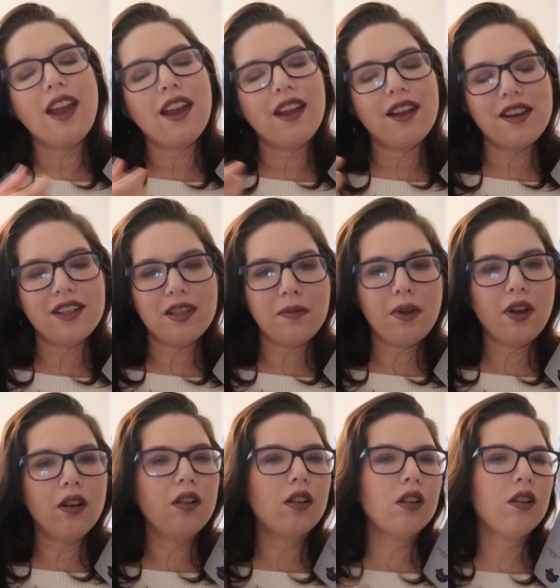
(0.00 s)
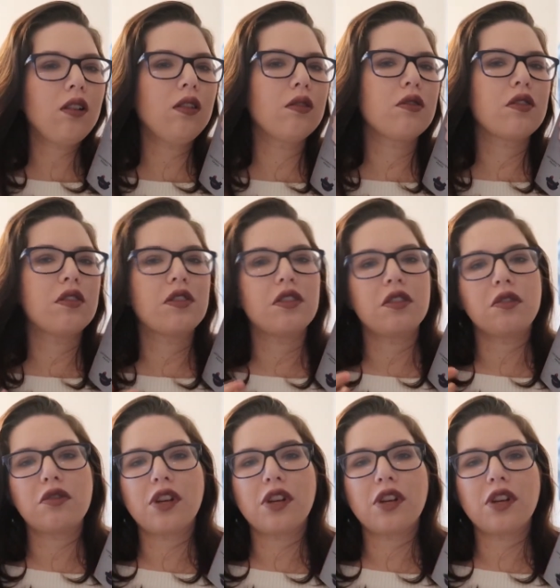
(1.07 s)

and it's about a girl who's just, you know,